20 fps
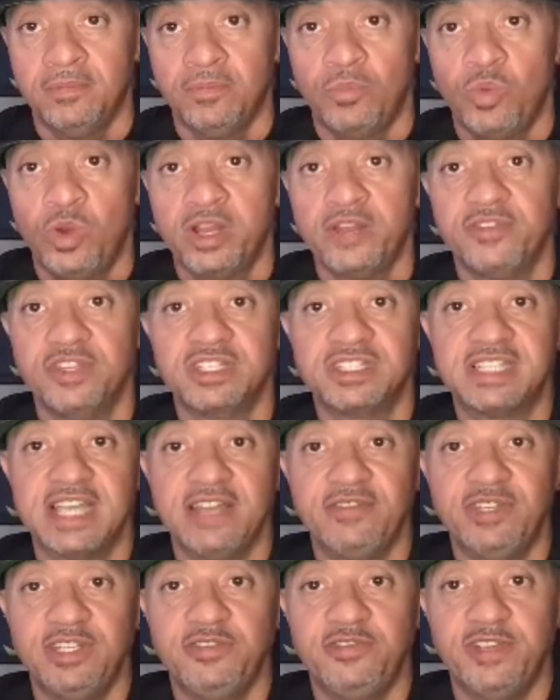one of the
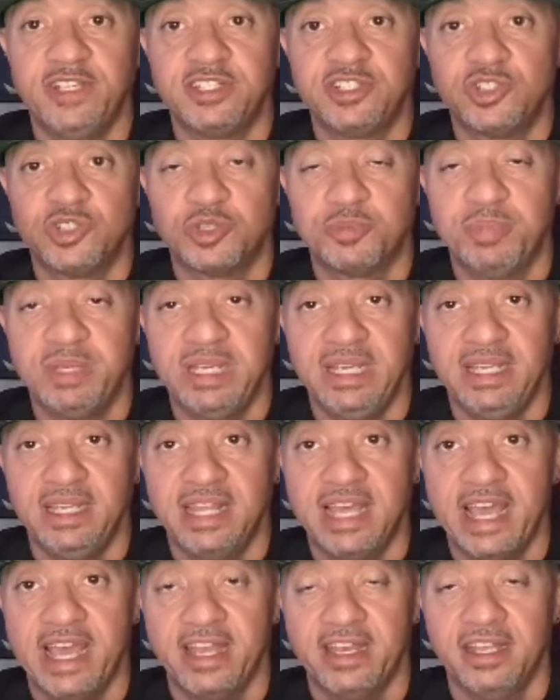safety features be
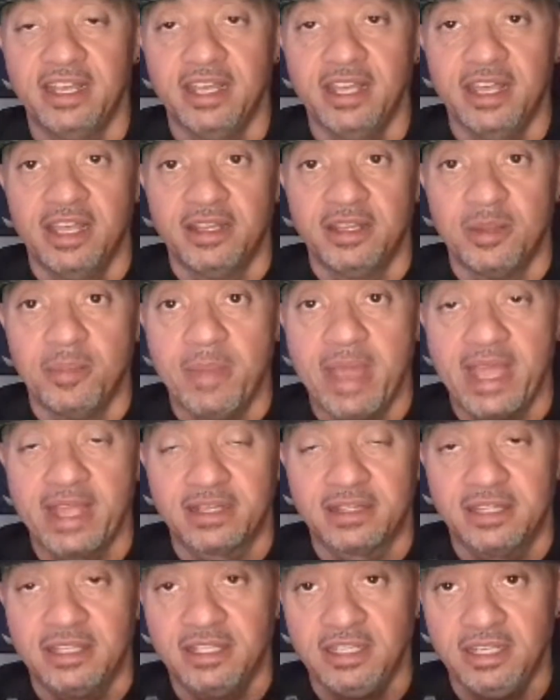that
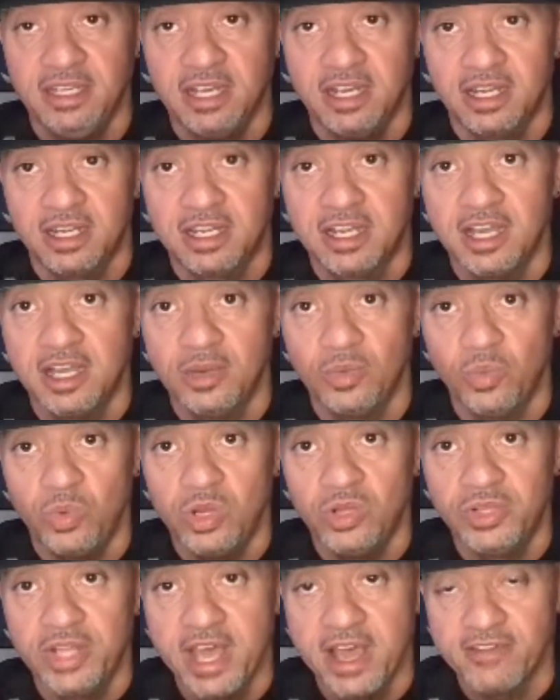the gun
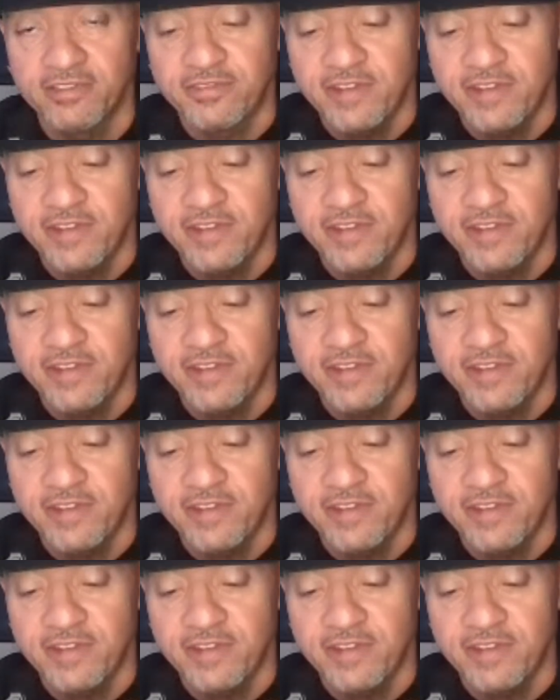will not